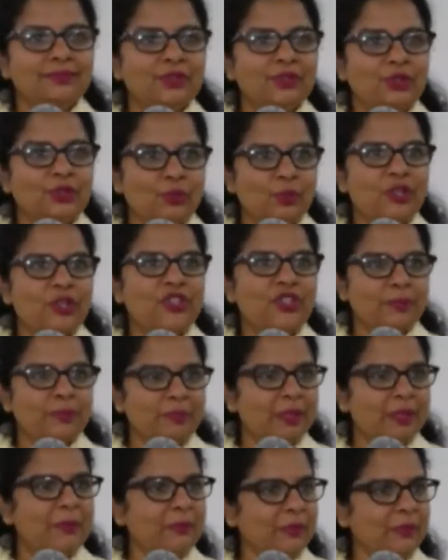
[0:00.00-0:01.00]
to worship
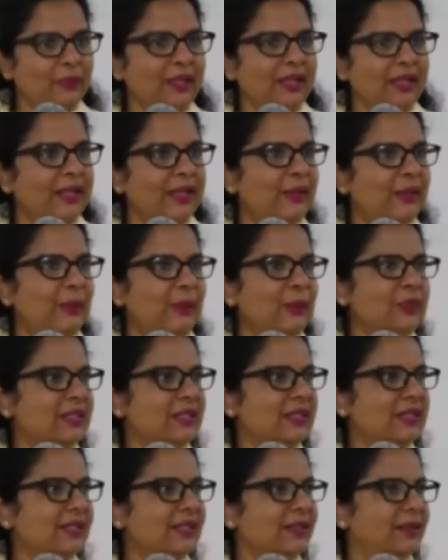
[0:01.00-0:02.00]
him okay
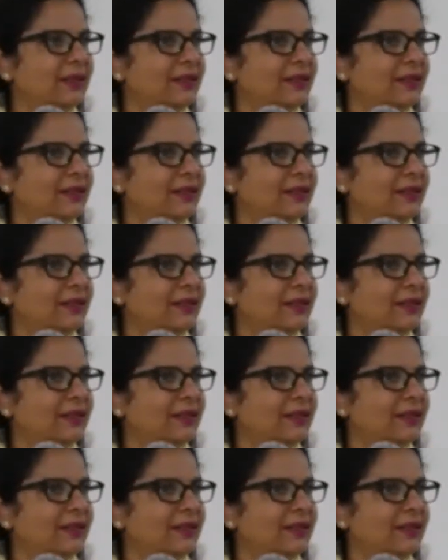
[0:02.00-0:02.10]
close